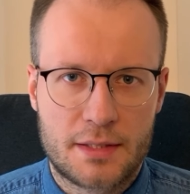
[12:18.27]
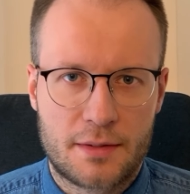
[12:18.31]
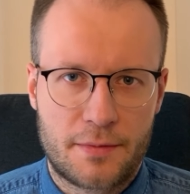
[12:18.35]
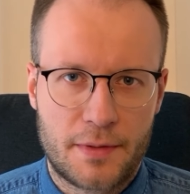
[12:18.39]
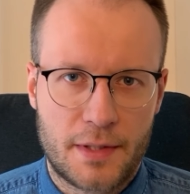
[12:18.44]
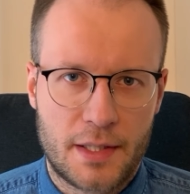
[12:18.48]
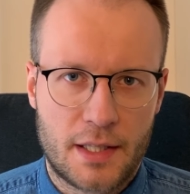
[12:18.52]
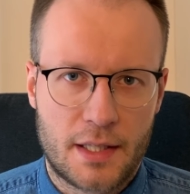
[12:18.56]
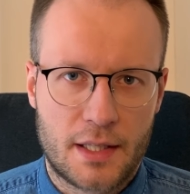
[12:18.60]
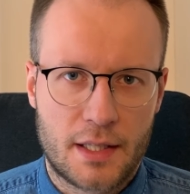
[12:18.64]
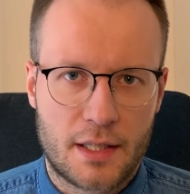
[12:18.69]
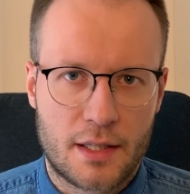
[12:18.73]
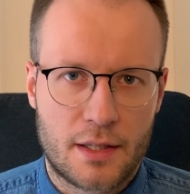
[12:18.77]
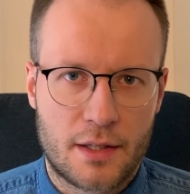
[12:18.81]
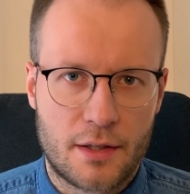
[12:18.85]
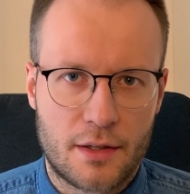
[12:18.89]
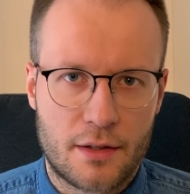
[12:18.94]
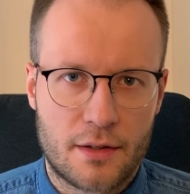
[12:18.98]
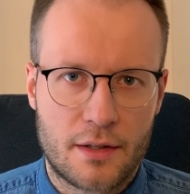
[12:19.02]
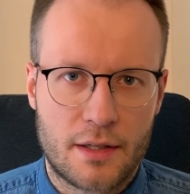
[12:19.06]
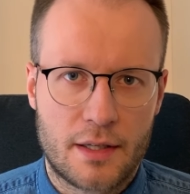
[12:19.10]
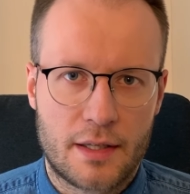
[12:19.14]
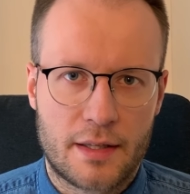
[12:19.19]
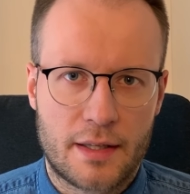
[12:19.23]
thinking
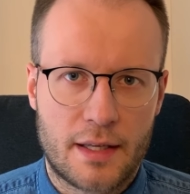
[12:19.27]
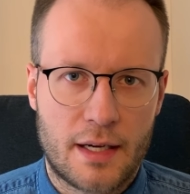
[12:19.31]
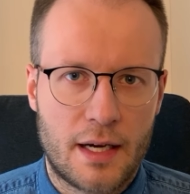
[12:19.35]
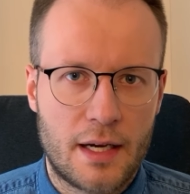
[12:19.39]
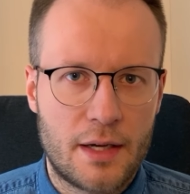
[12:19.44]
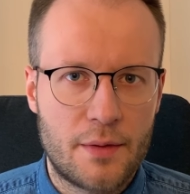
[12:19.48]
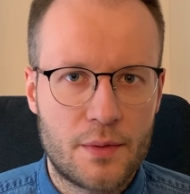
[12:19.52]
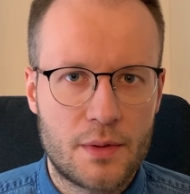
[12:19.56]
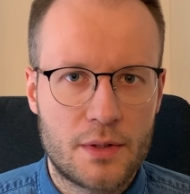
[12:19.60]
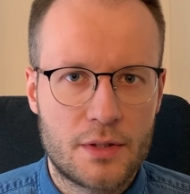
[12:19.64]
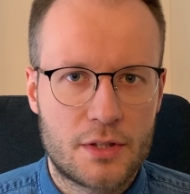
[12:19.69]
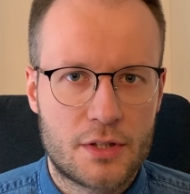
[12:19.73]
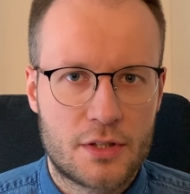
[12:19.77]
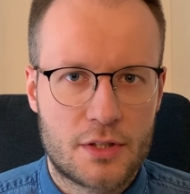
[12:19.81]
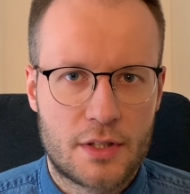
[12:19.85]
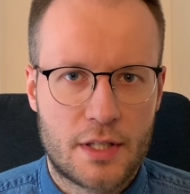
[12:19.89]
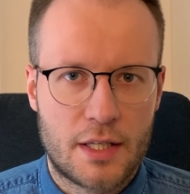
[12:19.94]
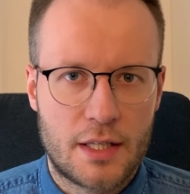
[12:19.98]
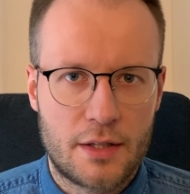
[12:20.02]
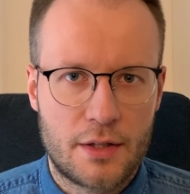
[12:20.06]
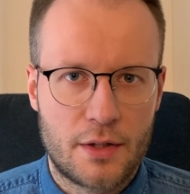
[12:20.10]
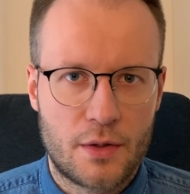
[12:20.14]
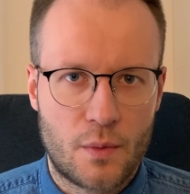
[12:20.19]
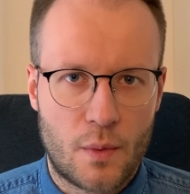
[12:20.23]
here, and I will
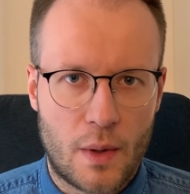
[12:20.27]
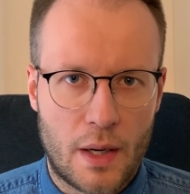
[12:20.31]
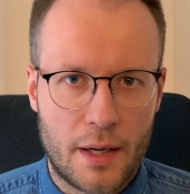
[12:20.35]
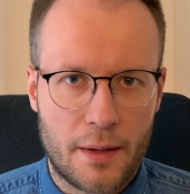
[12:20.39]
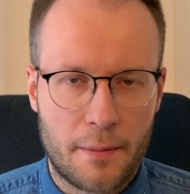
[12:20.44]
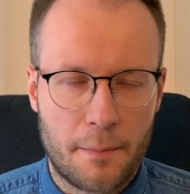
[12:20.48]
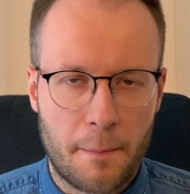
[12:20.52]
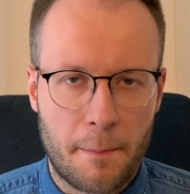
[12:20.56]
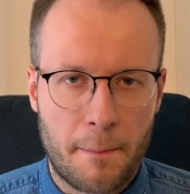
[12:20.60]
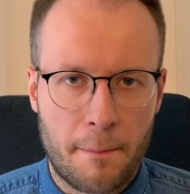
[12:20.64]
tell you why.